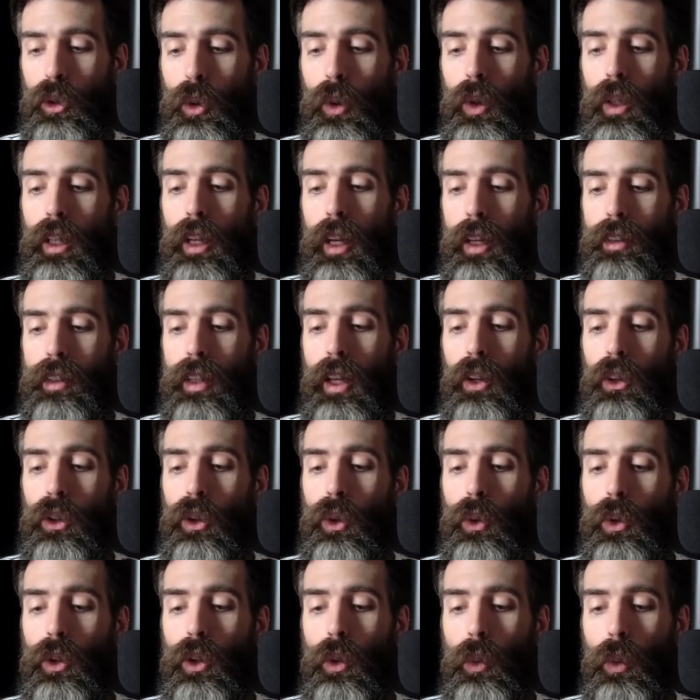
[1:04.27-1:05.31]
I tell you,
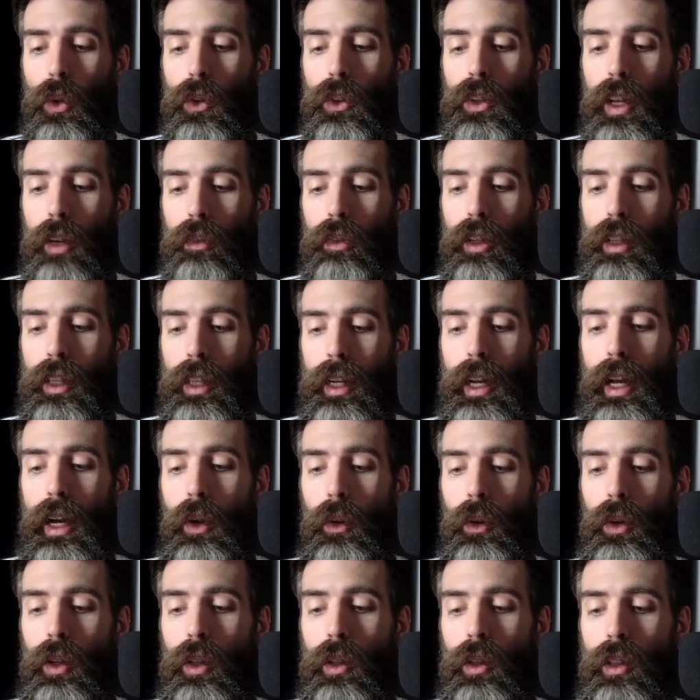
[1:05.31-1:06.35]
you will never get out
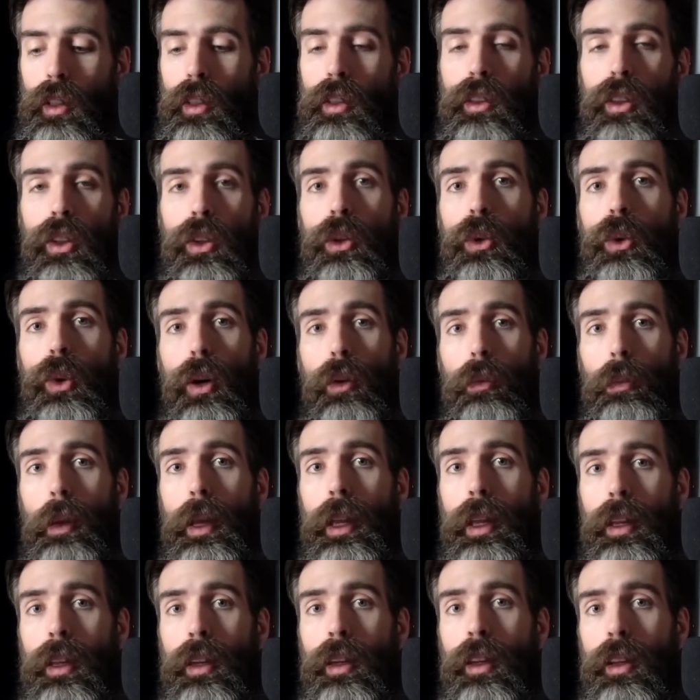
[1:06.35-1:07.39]
until you have
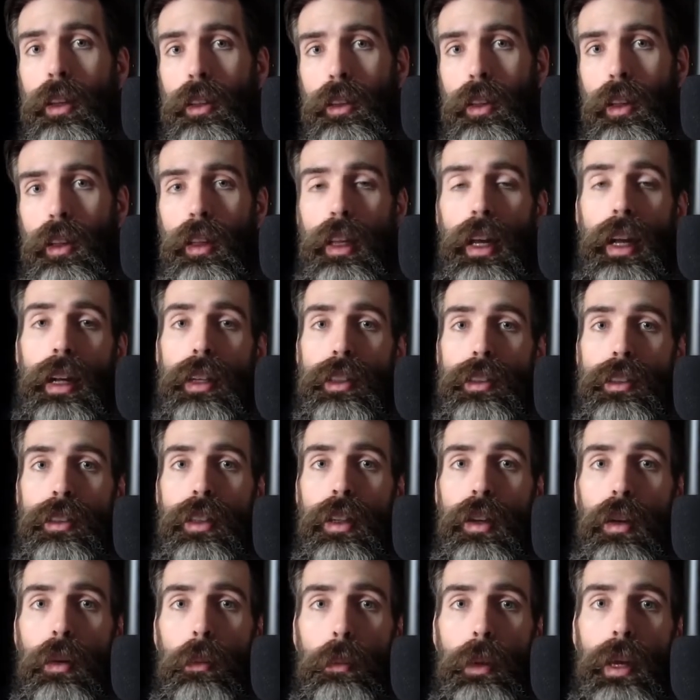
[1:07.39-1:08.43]
paid the last
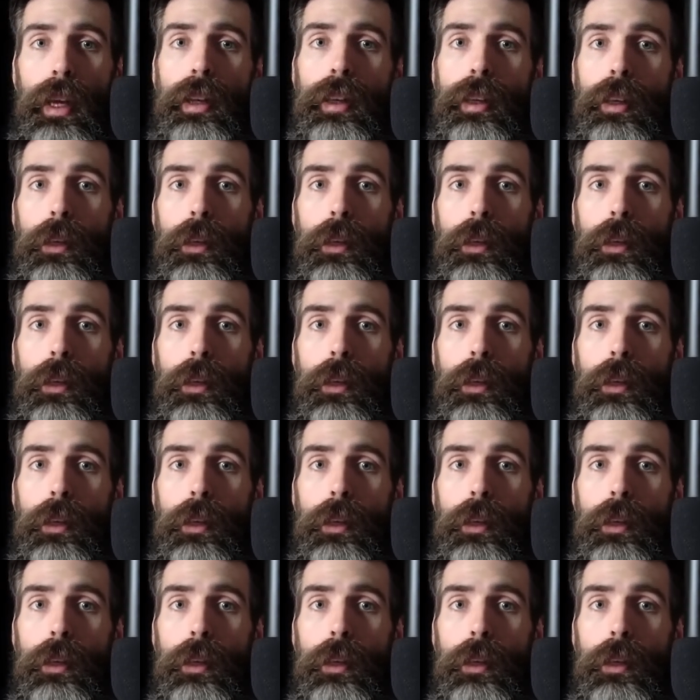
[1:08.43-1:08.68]
penny."